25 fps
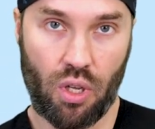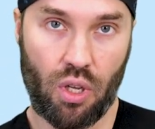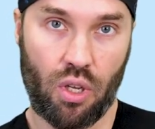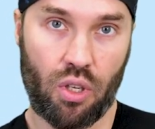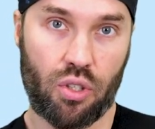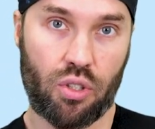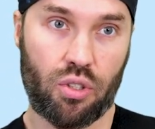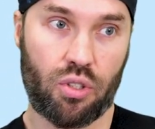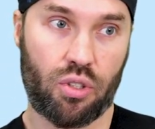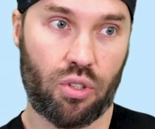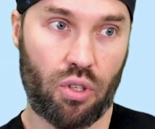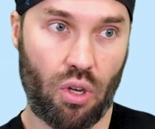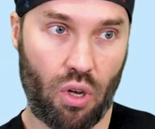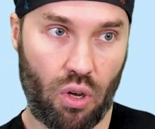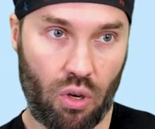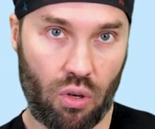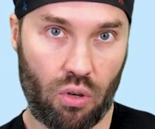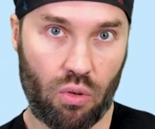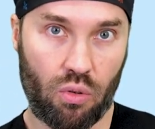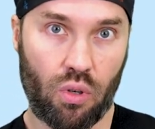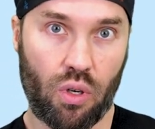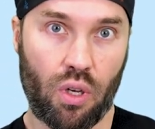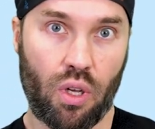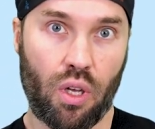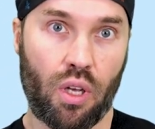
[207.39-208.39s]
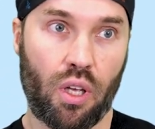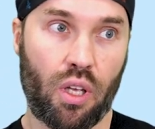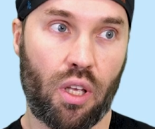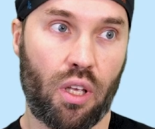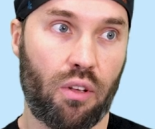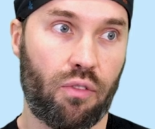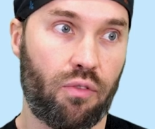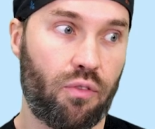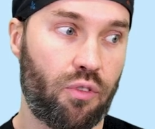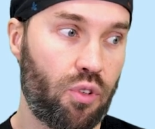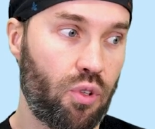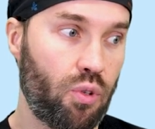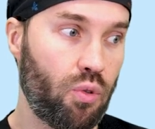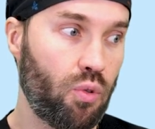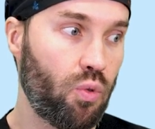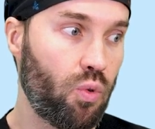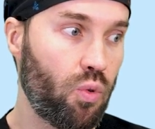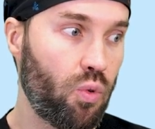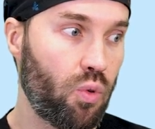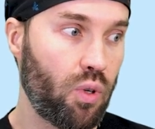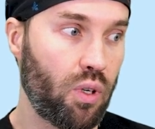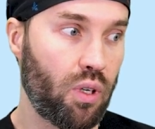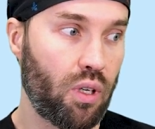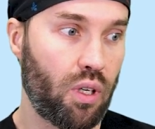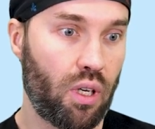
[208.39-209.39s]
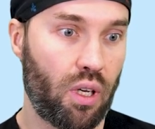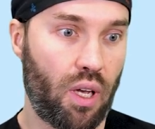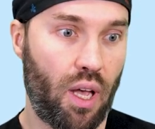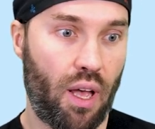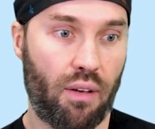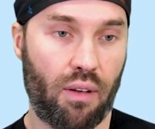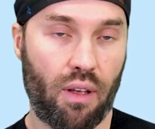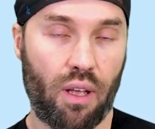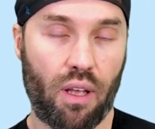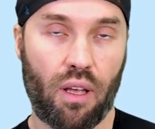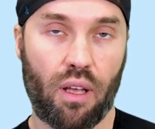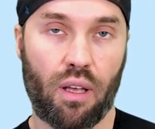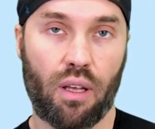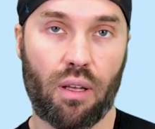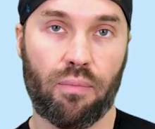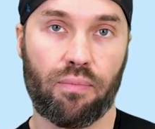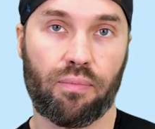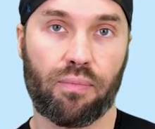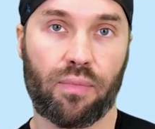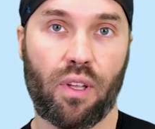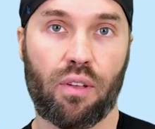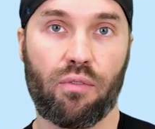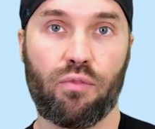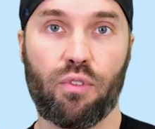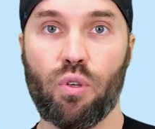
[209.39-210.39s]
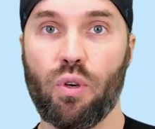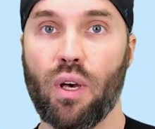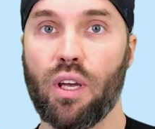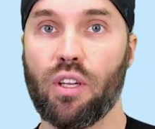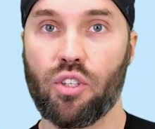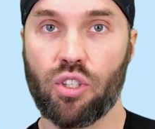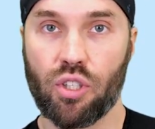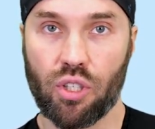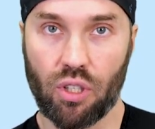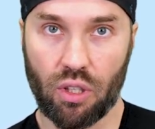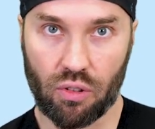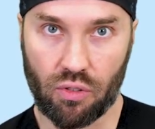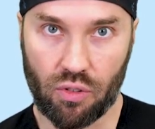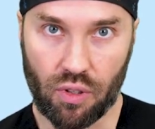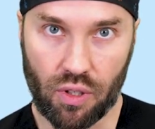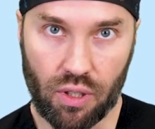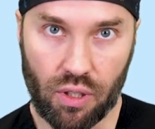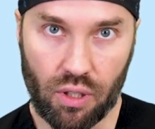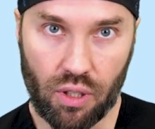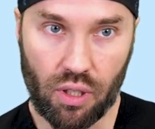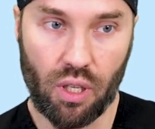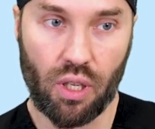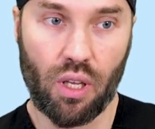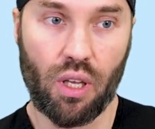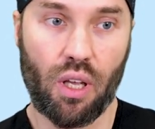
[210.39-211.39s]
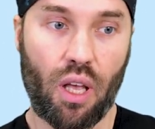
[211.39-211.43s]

So if you had children